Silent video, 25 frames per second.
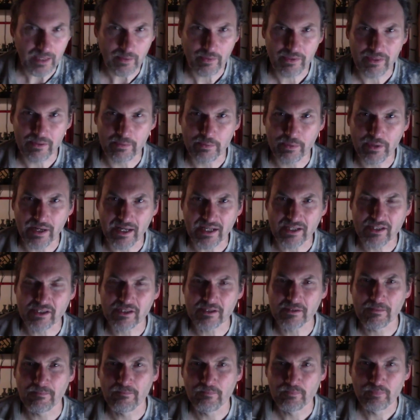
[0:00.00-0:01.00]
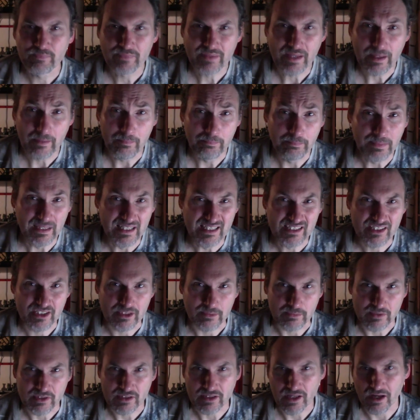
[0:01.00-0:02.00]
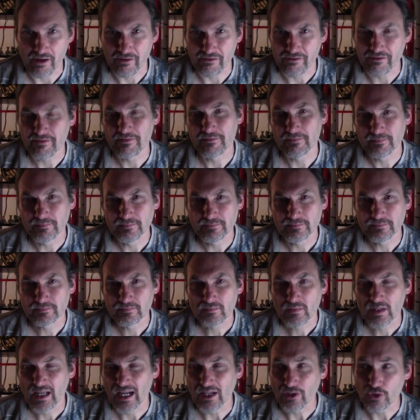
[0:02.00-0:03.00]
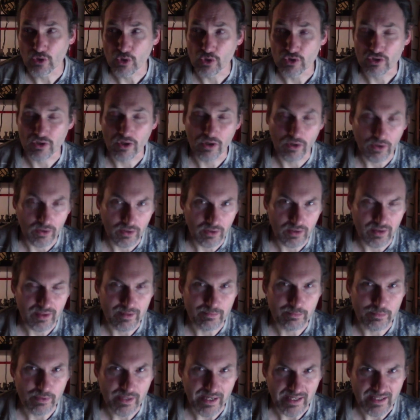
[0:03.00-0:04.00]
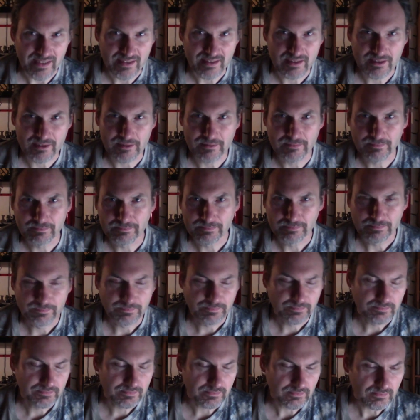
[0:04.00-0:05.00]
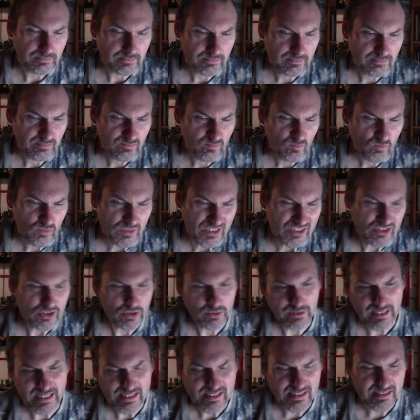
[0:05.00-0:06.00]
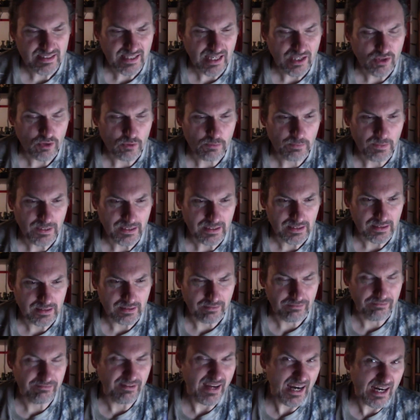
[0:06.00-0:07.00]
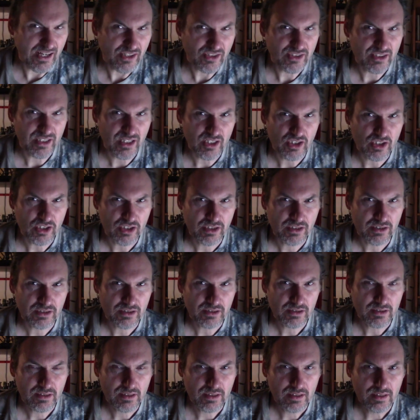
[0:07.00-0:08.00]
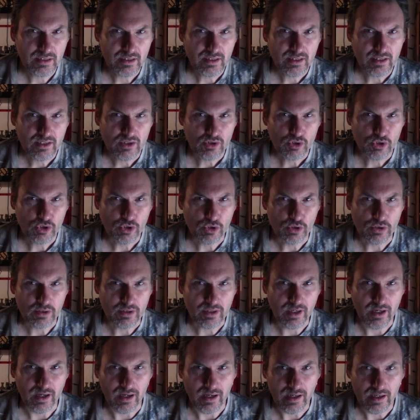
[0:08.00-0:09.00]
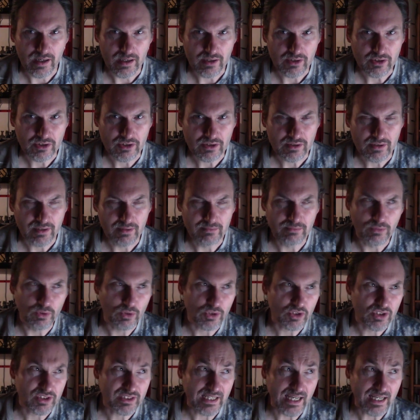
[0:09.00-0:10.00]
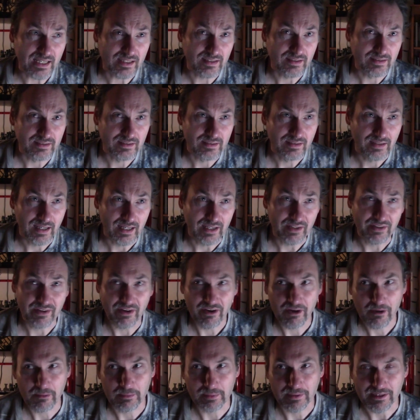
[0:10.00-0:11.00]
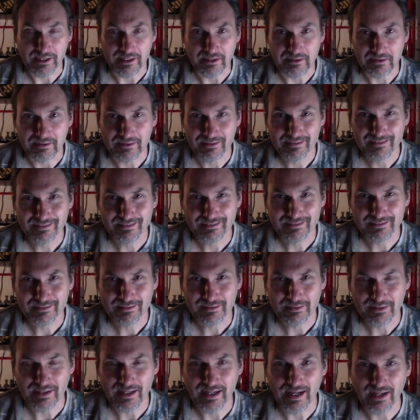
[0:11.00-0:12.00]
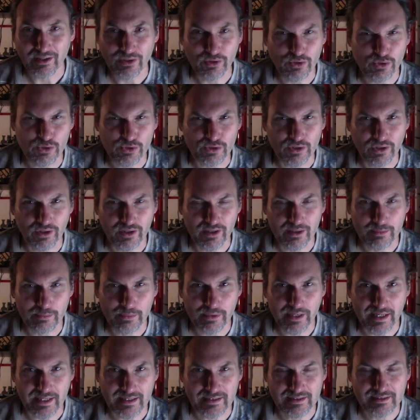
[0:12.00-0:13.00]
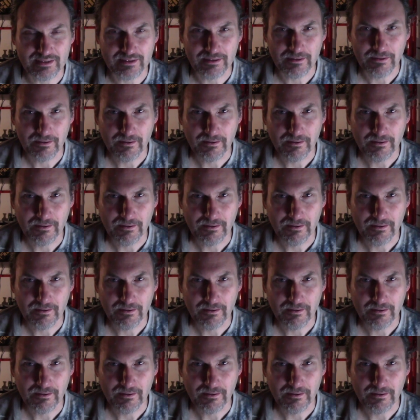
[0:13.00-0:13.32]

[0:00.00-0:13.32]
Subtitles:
with the bricks, build some stuff, and use all the bricks. So let's say you build a fire station, 2 cars, a motorcycle, and an airplane, right? And use all the bricks.